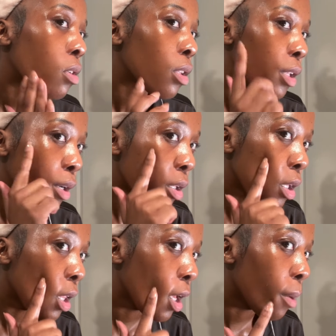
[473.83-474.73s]
literally
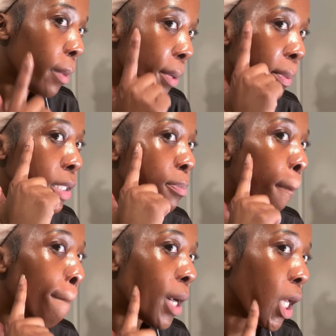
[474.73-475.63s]
like a baby's
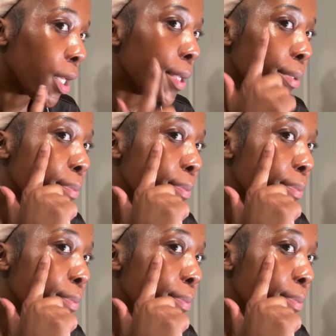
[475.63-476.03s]
butt